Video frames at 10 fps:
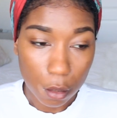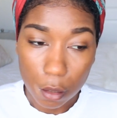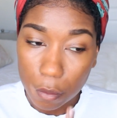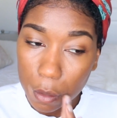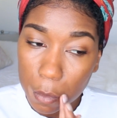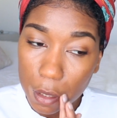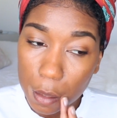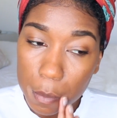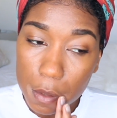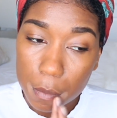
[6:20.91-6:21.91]
Around my
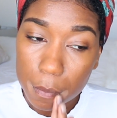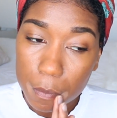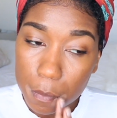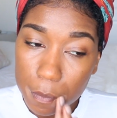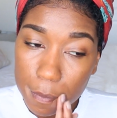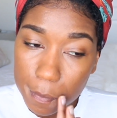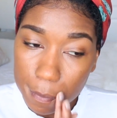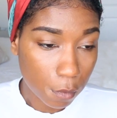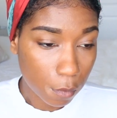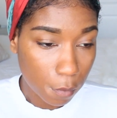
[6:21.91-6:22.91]
lips.
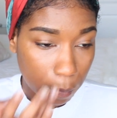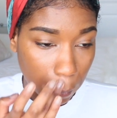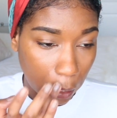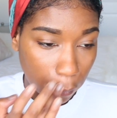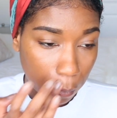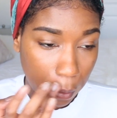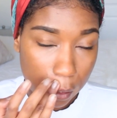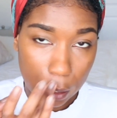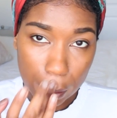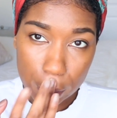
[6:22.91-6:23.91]
I have a
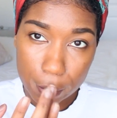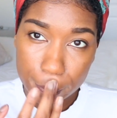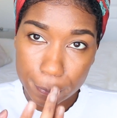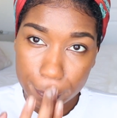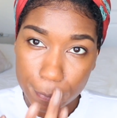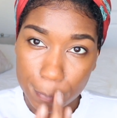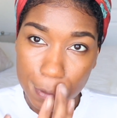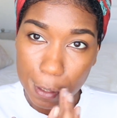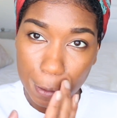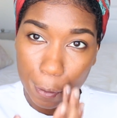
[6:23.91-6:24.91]
mustache.
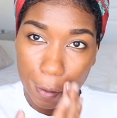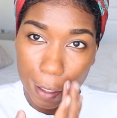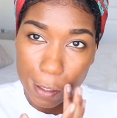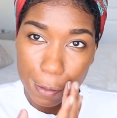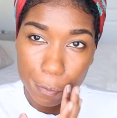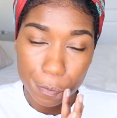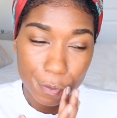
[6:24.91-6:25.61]
It's gonna go on that too.